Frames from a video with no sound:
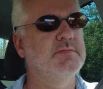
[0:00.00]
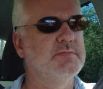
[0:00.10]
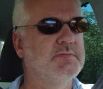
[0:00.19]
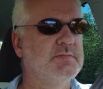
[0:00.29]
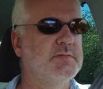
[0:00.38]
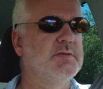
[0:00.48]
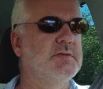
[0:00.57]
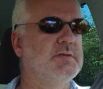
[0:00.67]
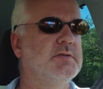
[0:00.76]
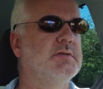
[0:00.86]

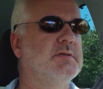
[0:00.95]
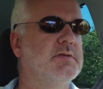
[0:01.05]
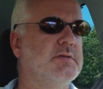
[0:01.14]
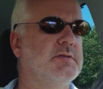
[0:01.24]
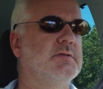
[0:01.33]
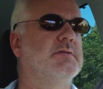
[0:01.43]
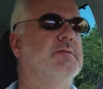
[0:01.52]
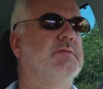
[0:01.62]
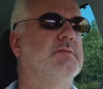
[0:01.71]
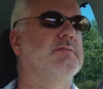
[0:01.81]

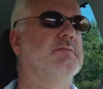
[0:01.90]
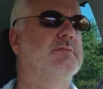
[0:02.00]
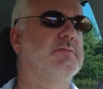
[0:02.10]
No one is speaking in this clip.